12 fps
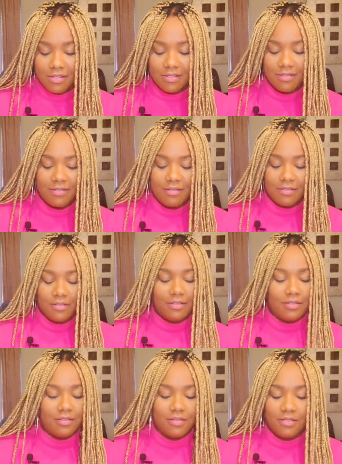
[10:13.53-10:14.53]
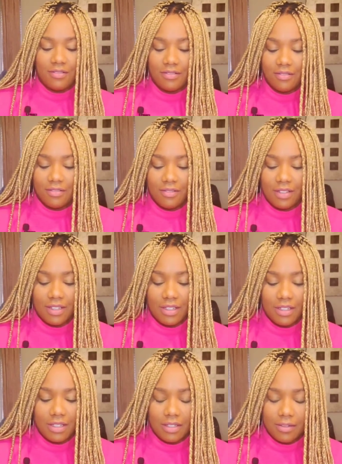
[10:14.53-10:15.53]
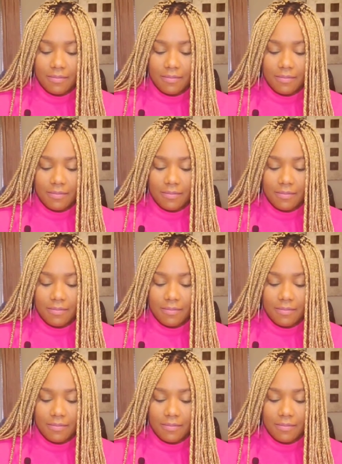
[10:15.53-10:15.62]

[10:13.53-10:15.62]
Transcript: Nobody speaks.